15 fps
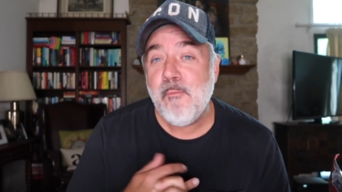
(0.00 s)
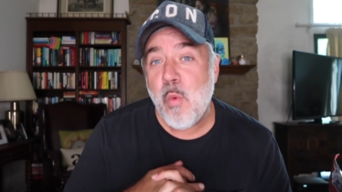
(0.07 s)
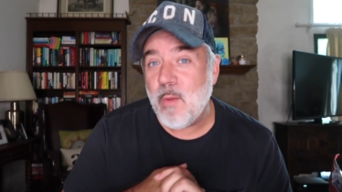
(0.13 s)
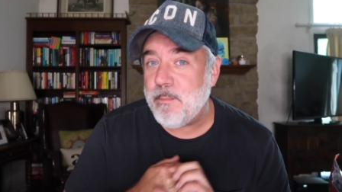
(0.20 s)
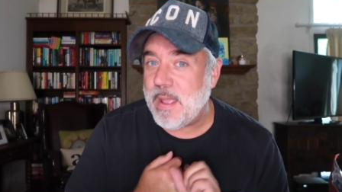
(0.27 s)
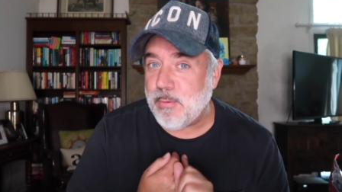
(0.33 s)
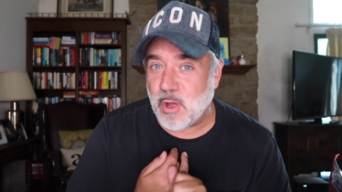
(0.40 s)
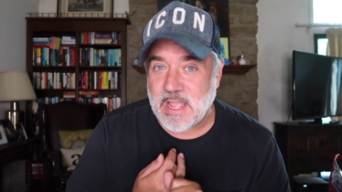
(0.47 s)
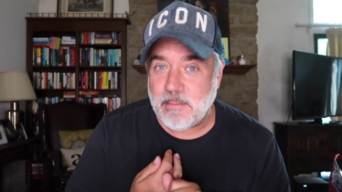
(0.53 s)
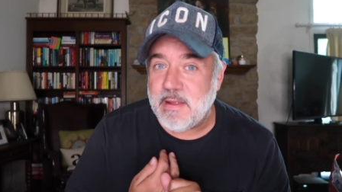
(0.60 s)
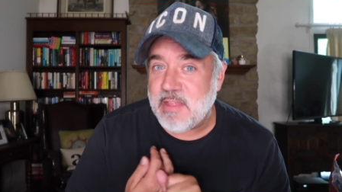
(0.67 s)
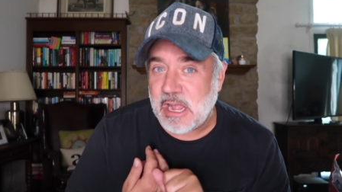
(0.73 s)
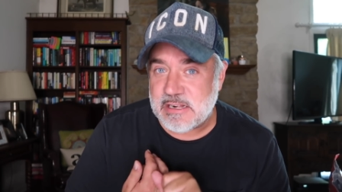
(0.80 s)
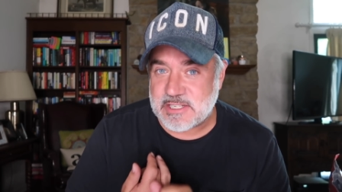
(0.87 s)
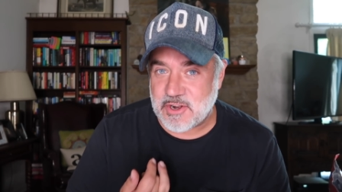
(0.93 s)
When people give
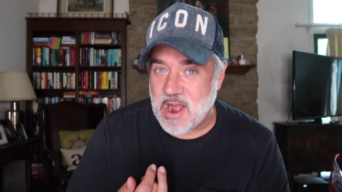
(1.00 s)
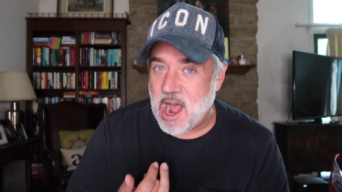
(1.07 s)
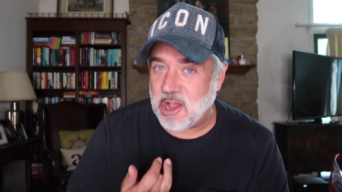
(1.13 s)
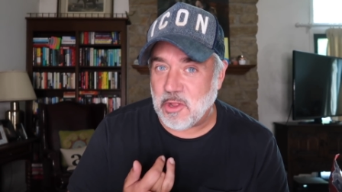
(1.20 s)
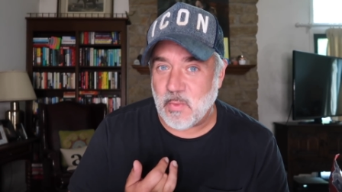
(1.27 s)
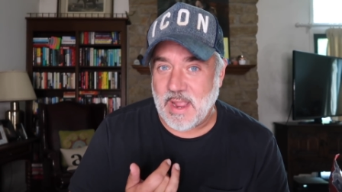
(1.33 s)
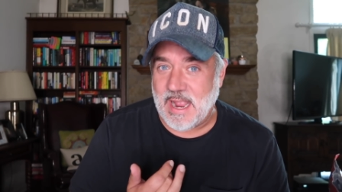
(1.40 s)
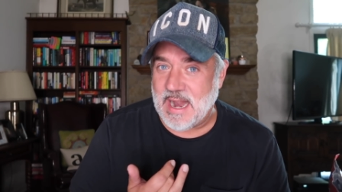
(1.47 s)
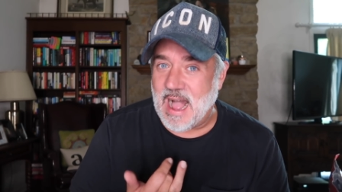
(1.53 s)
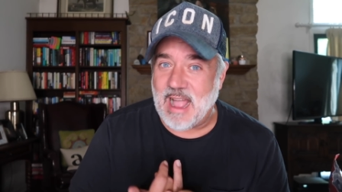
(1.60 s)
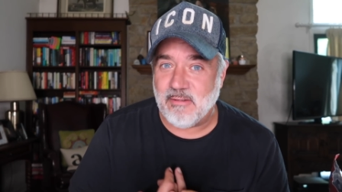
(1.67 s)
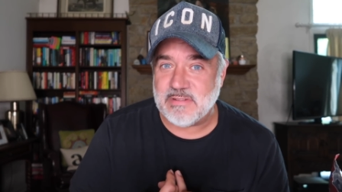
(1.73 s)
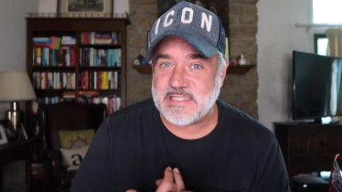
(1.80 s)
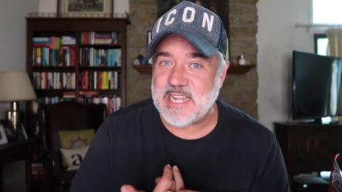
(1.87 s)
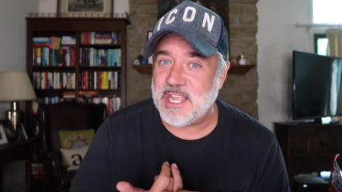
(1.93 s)
me those on Halloween,
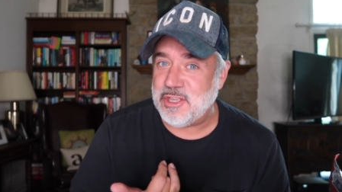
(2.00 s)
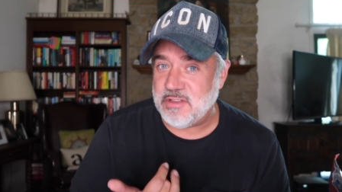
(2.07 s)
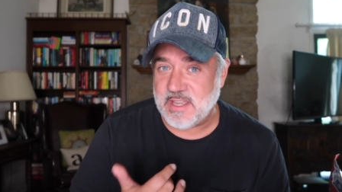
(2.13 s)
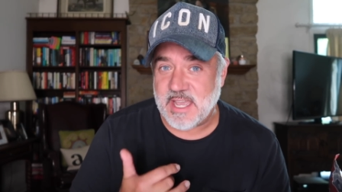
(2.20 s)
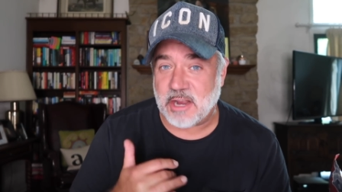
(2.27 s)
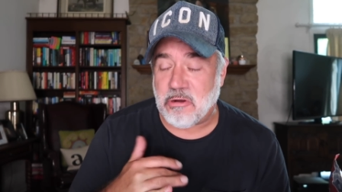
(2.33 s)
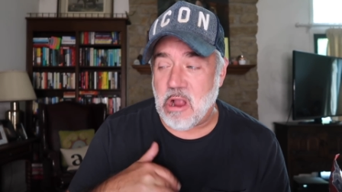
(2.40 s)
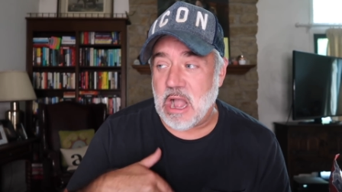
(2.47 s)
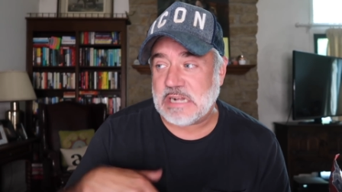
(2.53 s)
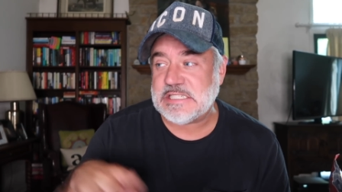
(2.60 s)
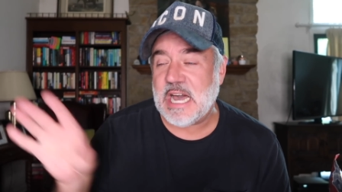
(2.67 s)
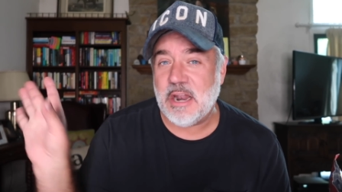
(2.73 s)
I would say, you can kick rocks.